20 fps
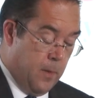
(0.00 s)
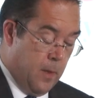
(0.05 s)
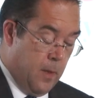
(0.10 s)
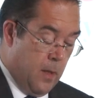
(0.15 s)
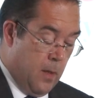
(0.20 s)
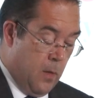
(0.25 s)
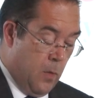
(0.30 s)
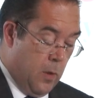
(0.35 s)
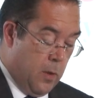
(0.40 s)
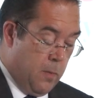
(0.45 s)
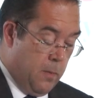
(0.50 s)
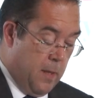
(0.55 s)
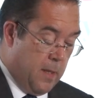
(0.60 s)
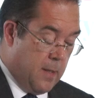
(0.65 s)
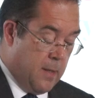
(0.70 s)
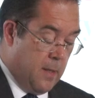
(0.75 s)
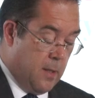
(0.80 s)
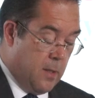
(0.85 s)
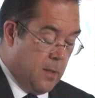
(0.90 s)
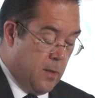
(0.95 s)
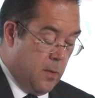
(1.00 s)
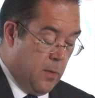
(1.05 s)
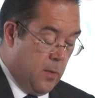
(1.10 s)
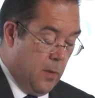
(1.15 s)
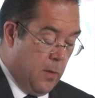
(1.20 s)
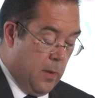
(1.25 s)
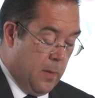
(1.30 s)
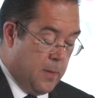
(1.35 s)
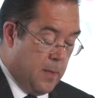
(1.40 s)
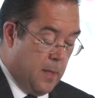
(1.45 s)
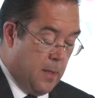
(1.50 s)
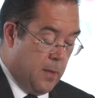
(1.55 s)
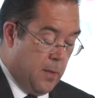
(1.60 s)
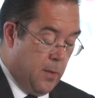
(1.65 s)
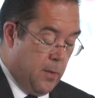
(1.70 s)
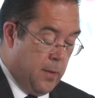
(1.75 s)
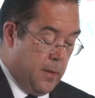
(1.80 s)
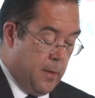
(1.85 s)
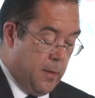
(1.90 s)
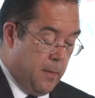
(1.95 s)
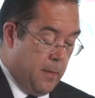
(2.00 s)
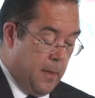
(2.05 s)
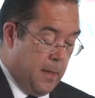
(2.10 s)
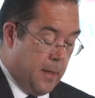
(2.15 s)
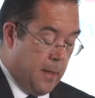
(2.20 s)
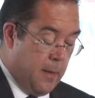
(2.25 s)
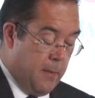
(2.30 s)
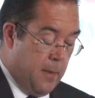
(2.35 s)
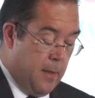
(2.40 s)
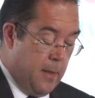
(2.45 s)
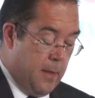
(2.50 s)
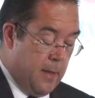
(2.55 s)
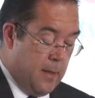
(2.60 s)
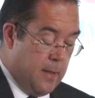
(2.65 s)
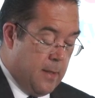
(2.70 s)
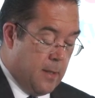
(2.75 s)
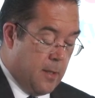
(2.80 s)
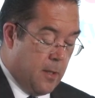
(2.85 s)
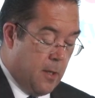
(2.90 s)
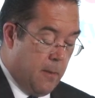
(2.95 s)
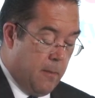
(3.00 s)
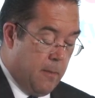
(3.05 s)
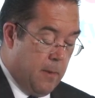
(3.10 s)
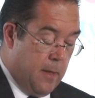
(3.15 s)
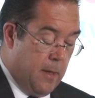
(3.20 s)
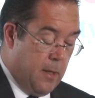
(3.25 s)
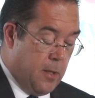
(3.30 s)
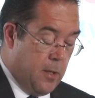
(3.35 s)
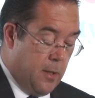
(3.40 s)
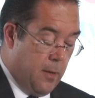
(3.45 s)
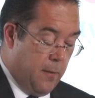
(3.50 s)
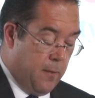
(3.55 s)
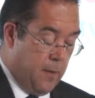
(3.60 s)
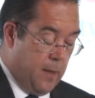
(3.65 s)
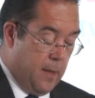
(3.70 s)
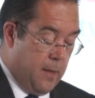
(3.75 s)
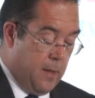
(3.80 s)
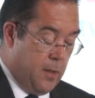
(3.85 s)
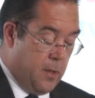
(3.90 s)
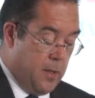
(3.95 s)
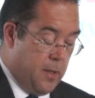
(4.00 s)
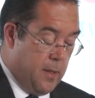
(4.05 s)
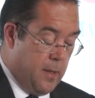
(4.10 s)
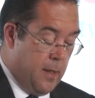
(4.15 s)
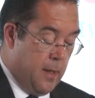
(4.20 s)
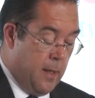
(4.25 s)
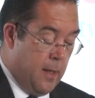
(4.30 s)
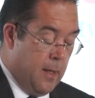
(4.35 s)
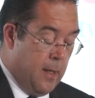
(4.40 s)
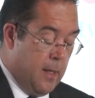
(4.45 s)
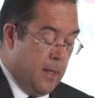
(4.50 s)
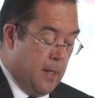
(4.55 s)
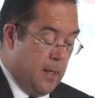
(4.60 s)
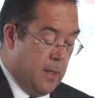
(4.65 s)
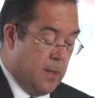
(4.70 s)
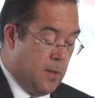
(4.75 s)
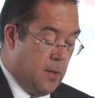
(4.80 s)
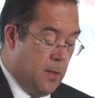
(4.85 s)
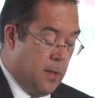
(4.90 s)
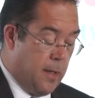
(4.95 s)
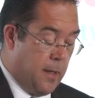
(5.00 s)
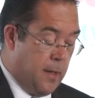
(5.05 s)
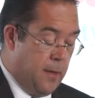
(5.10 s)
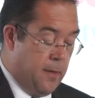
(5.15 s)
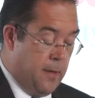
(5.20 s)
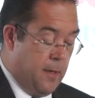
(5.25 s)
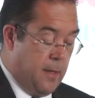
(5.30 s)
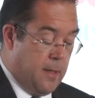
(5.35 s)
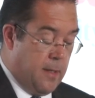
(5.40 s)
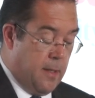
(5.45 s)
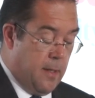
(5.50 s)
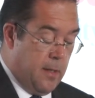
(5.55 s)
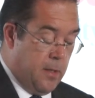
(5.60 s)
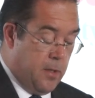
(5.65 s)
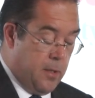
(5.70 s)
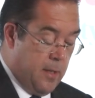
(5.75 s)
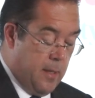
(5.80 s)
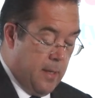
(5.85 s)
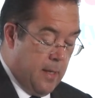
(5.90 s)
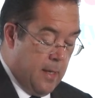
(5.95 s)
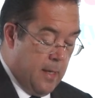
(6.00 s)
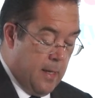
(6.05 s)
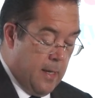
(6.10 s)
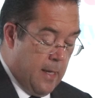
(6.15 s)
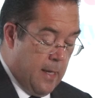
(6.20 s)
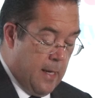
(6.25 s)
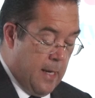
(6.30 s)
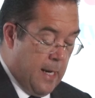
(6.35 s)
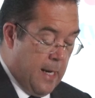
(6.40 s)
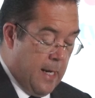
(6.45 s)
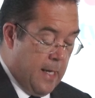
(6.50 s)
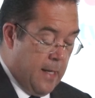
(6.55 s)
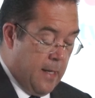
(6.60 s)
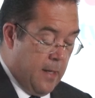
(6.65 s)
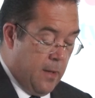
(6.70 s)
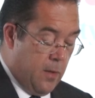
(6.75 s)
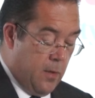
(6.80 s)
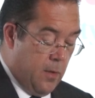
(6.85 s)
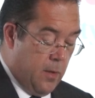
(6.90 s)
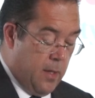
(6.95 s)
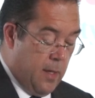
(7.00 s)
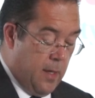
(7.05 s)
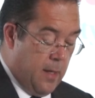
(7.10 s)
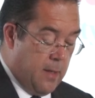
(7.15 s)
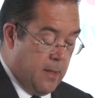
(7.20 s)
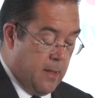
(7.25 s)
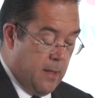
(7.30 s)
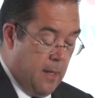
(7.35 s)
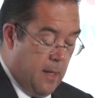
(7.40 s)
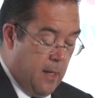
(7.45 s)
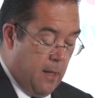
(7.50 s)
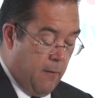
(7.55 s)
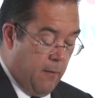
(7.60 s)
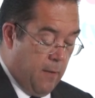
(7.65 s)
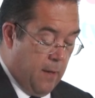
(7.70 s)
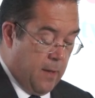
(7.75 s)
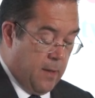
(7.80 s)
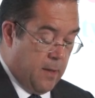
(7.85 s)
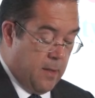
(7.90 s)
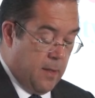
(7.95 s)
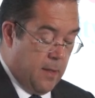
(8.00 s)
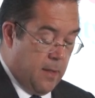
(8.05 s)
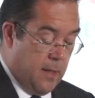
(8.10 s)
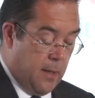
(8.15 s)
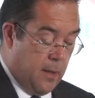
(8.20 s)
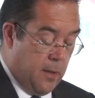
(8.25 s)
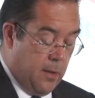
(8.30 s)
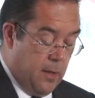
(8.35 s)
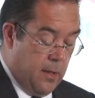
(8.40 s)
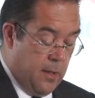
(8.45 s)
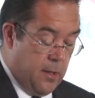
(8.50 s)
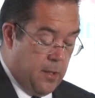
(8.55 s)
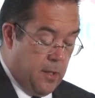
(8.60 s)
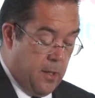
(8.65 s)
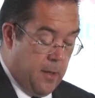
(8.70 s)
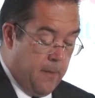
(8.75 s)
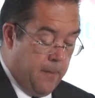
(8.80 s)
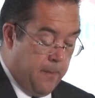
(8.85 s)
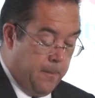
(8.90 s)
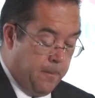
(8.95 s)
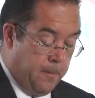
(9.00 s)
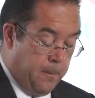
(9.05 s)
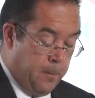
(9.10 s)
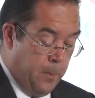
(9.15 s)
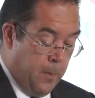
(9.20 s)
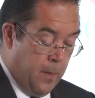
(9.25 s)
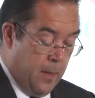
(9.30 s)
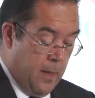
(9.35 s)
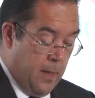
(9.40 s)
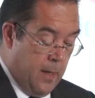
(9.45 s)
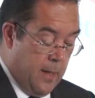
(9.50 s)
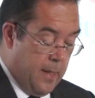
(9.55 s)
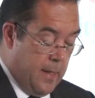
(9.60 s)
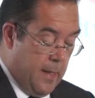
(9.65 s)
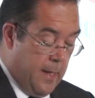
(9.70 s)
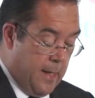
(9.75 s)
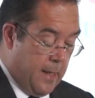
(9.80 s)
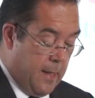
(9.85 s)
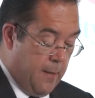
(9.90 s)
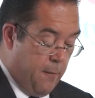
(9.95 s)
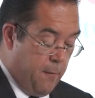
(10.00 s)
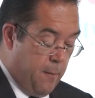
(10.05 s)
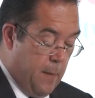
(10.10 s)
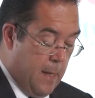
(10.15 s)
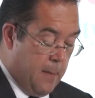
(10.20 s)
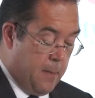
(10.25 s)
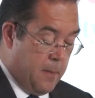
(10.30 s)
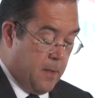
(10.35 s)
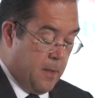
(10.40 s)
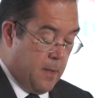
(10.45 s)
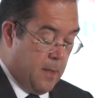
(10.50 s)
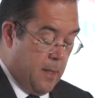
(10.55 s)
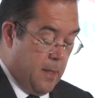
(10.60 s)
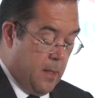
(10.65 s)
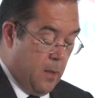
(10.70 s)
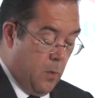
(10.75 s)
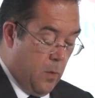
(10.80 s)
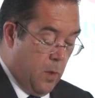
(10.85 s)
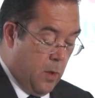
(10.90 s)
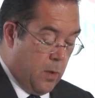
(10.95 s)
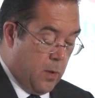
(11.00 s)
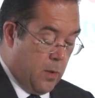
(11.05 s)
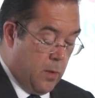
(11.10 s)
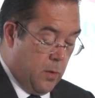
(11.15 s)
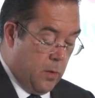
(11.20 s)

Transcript: What makes this website truly remarkable is its combination of traditional historical research and today's advanced technology. Interactive maps, 3D walkthrough